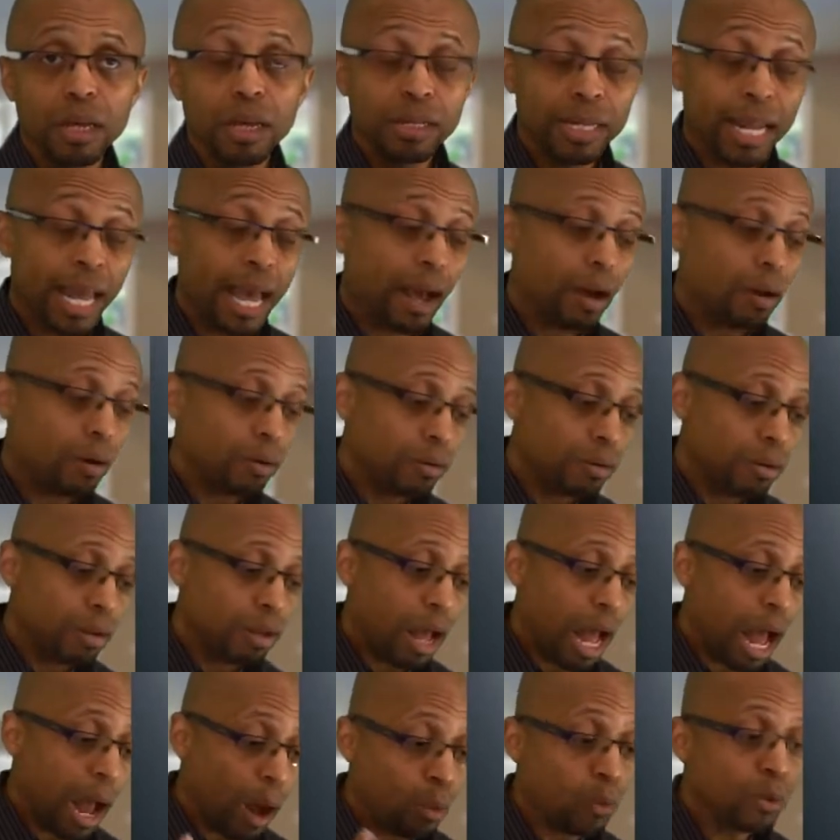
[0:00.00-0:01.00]
Now,
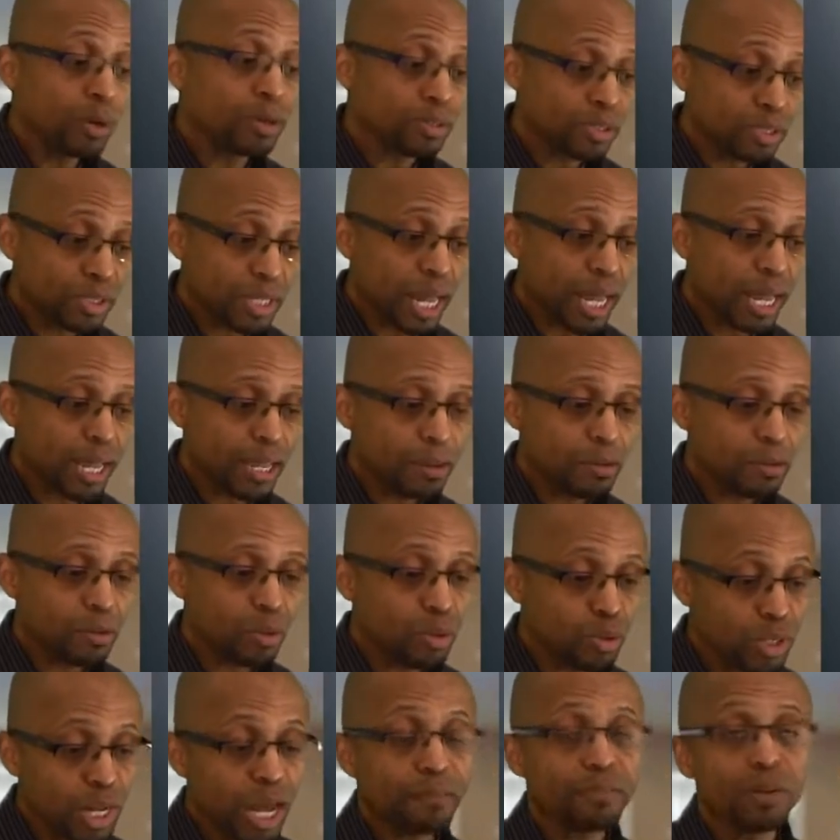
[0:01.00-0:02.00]
I will say,
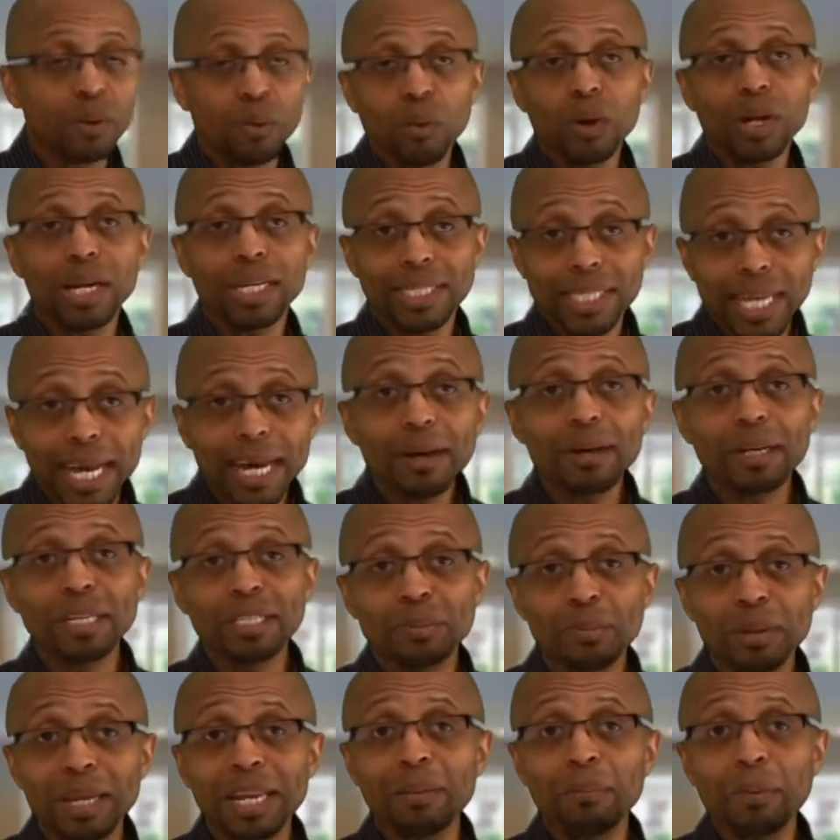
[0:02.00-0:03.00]
you definitely want to tell
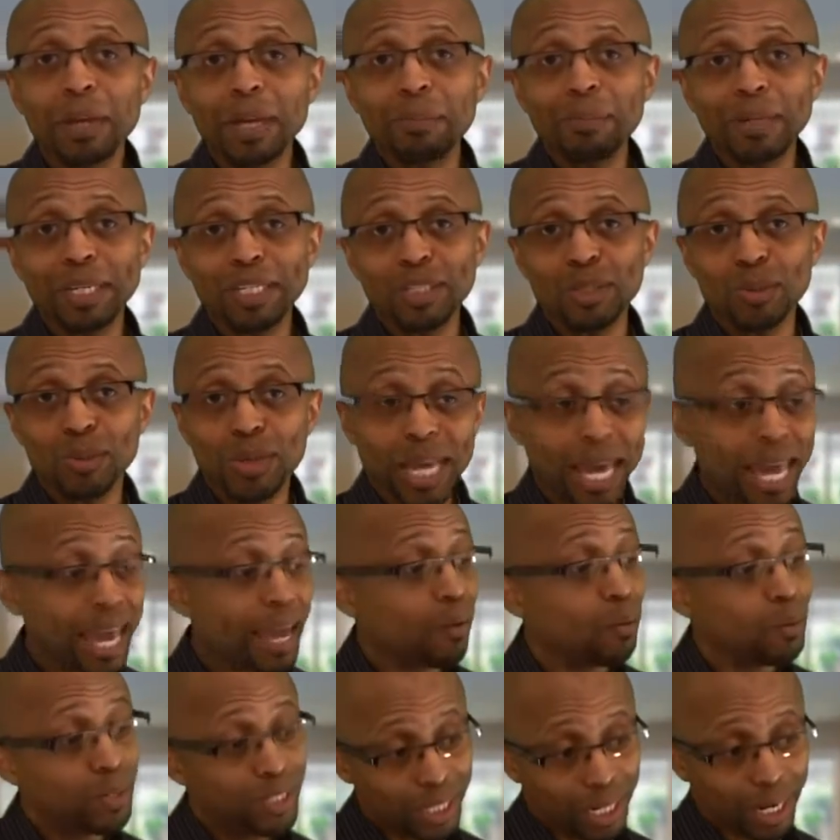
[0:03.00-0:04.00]
as many people as you
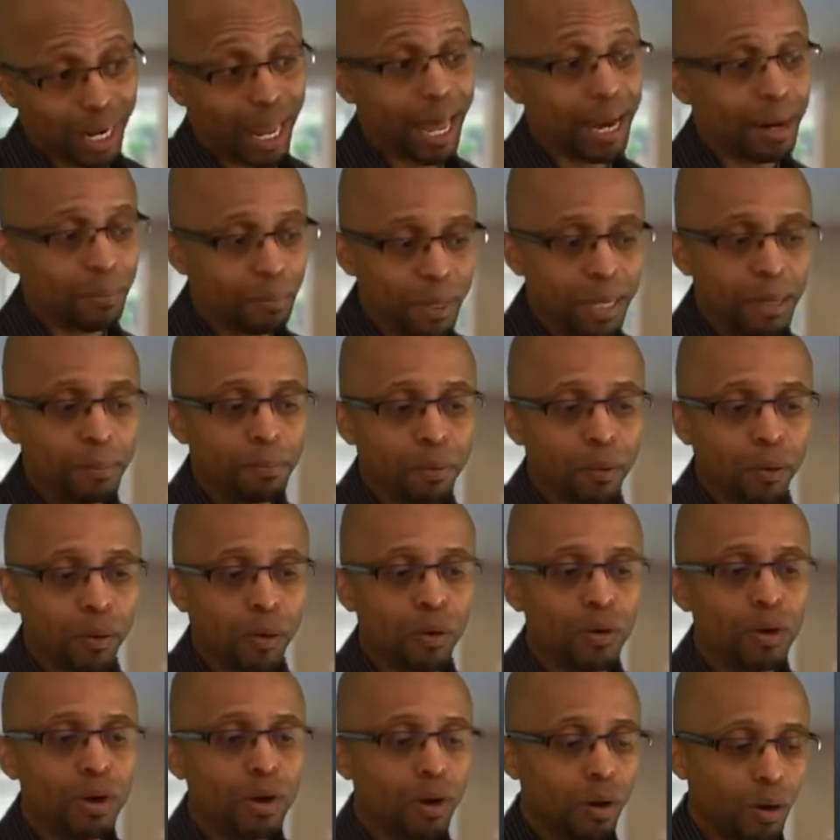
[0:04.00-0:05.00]
can, which a lot of
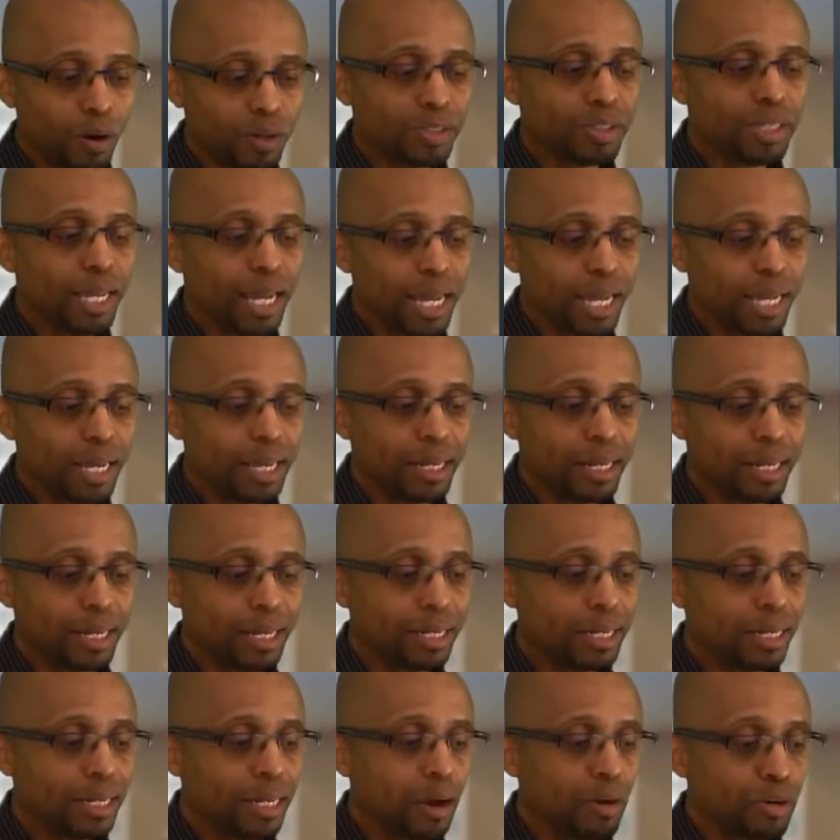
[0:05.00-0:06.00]
people are saying
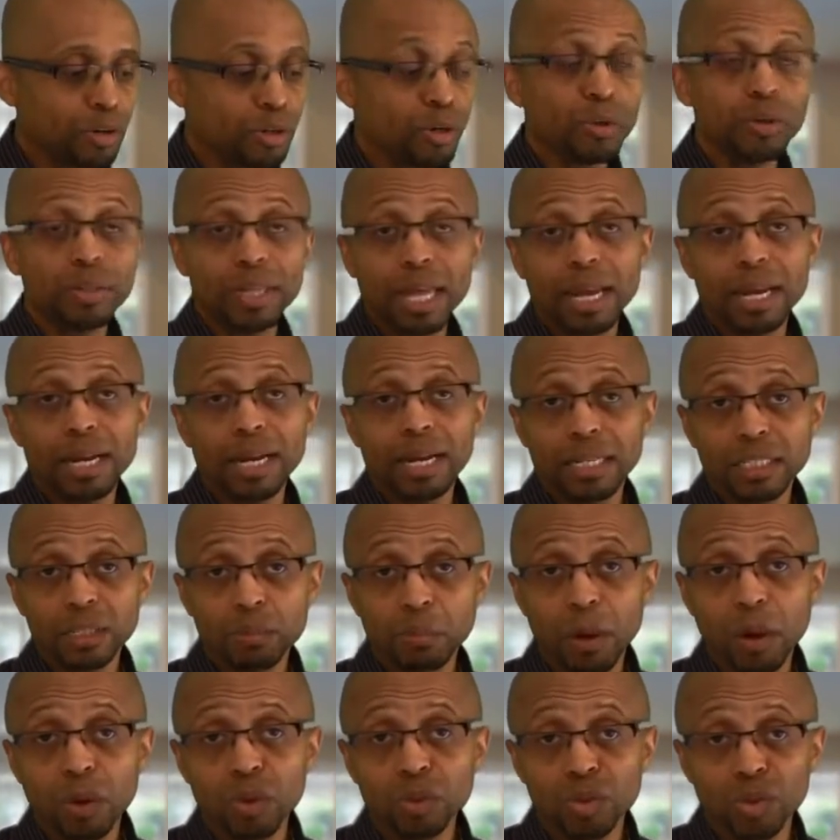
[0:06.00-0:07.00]
and are doing that in
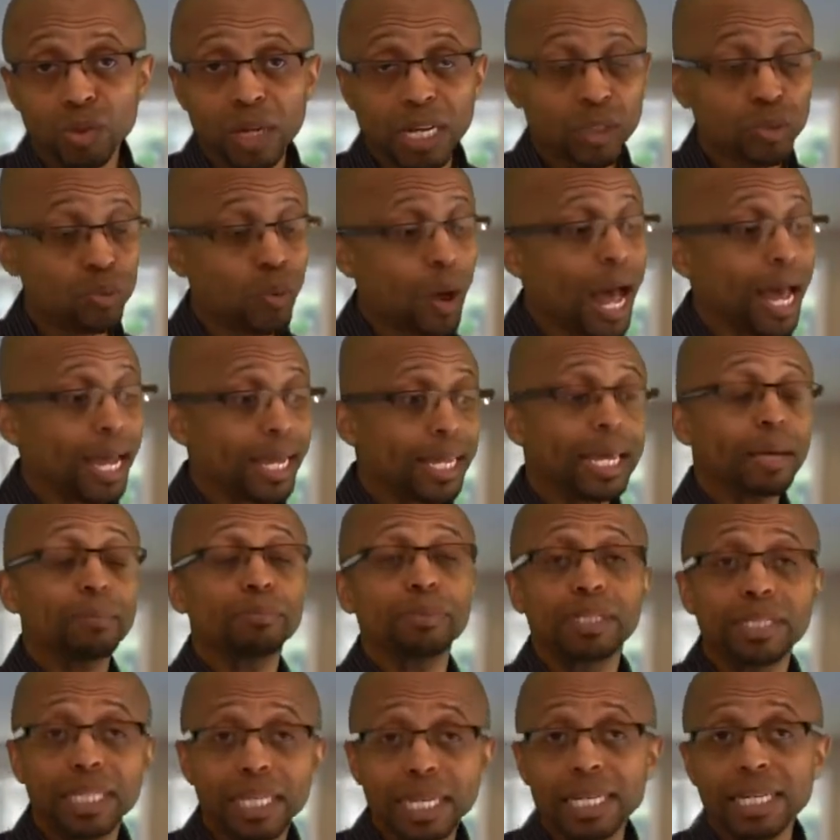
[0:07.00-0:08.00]
Xplocial. That's why I
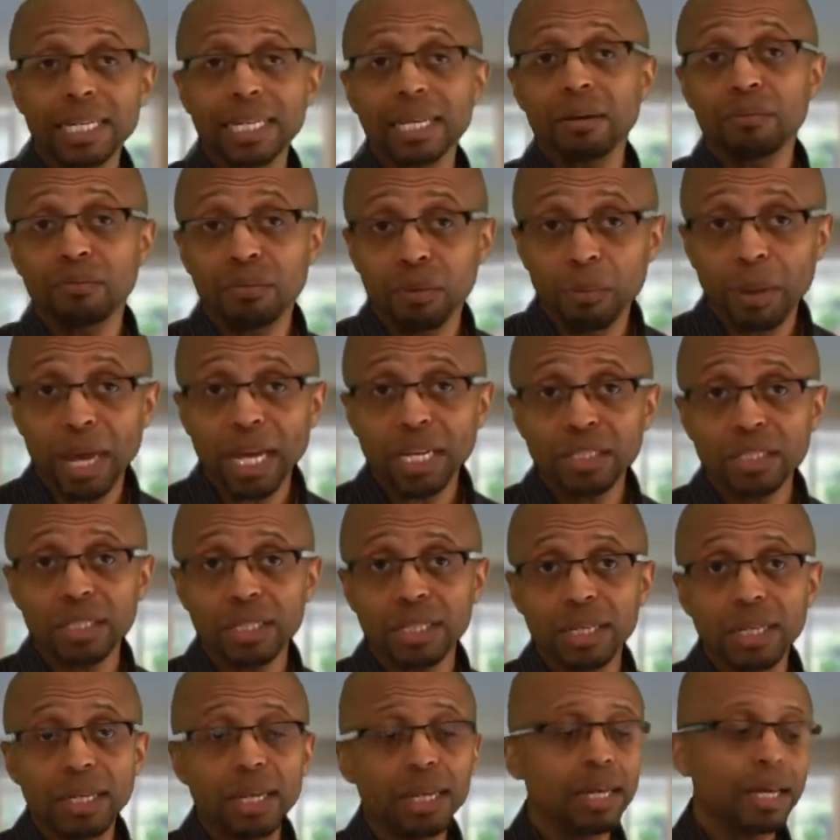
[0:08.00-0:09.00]
kept seeing the
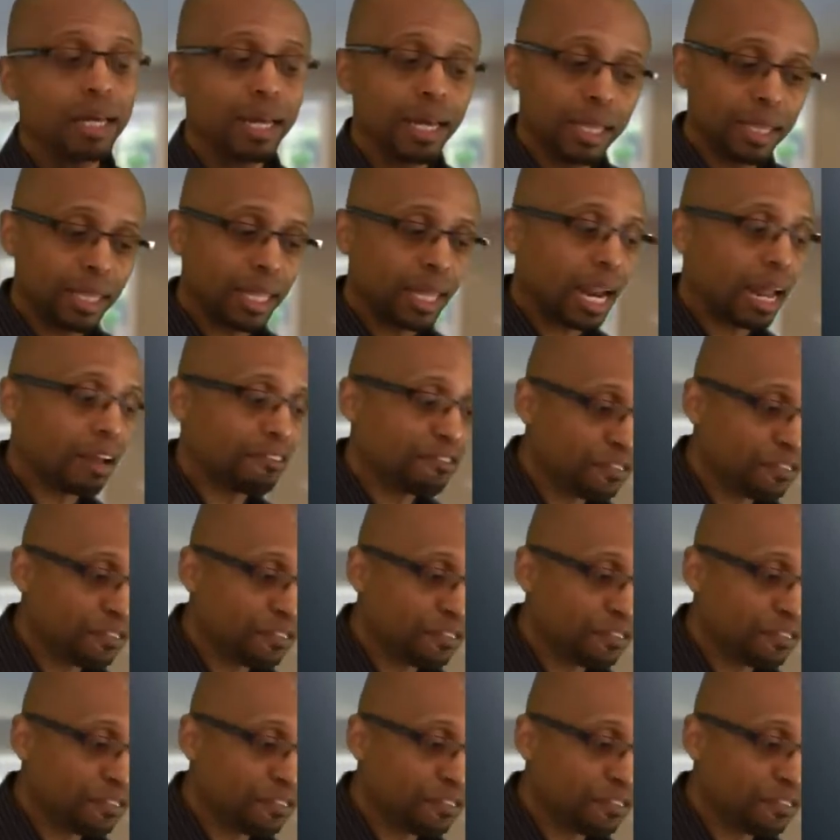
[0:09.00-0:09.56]
information, and then I